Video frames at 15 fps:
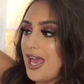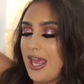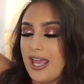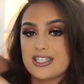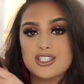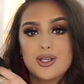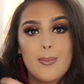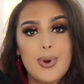
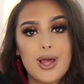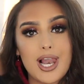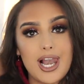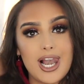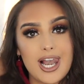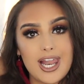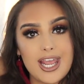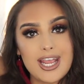It's
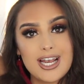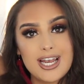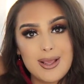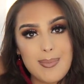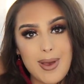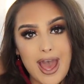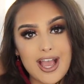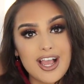completely
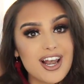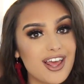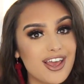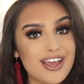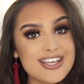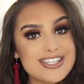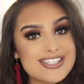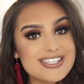
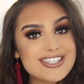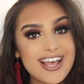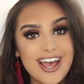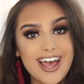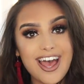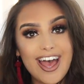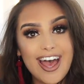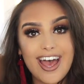backless.
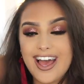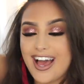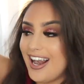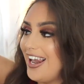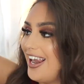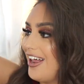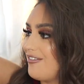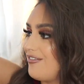Ah,
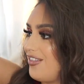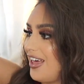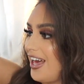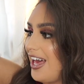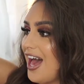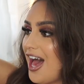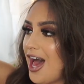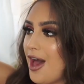I love
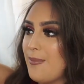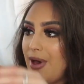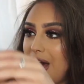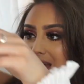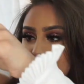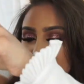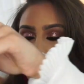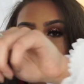that. Um,
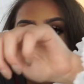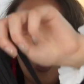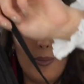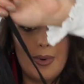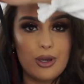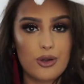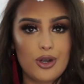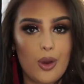and oh
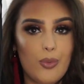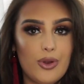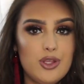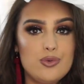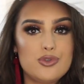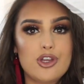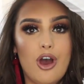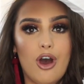my god, like when
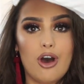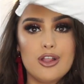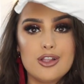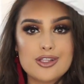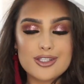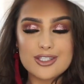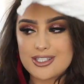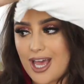you
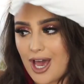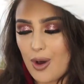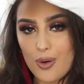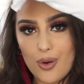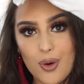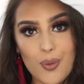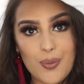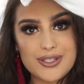dance, how
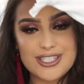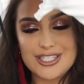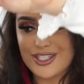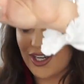cool is this